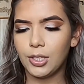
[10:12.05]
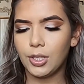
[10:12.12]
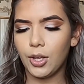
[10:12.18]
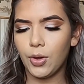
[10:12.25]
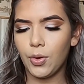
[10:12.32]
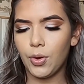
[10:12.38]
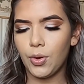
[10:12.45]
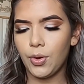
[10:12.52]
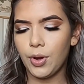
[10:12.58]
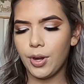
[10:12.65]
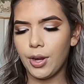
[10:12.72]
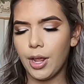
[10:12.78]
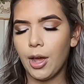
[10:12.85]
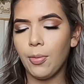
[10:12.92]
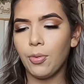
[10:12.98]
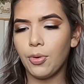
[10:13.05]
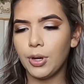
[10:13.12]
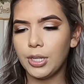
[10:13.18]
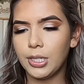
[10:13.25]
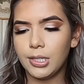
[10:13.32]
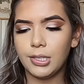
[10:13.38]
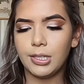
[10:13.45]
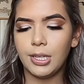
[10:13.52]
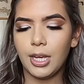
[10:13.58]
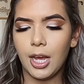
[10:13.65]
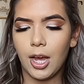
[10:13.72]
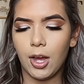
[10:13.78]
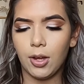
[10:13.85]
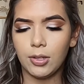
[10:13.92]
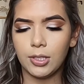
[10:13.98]
So now I'm going to see
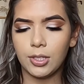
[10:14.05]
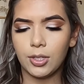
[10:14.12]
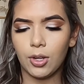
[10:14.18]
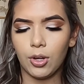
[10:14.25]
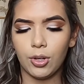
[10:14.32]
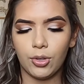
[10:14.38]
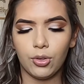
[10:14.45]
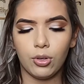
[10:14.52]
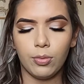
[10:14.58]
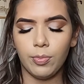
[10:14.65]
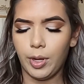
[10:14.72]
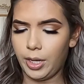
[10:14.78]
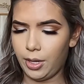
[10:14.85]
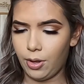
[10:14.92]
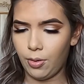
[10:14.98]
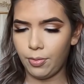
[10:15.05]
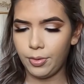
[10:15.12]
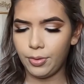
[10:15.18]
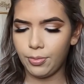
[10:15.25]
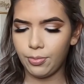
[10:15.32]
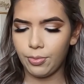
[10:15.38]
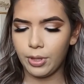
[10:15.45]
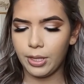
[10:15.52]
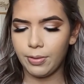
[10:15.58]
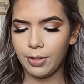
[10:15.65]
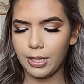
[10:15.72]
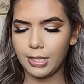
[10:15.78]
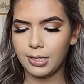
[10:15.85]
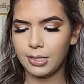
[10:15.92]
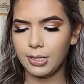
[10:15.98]
how to contour my nose
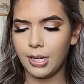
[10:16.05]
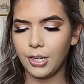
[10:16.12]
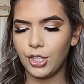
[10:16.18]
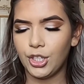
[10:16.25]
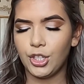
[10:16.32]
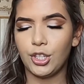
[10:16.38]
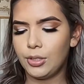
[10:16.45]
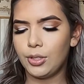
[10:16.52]
really snatched.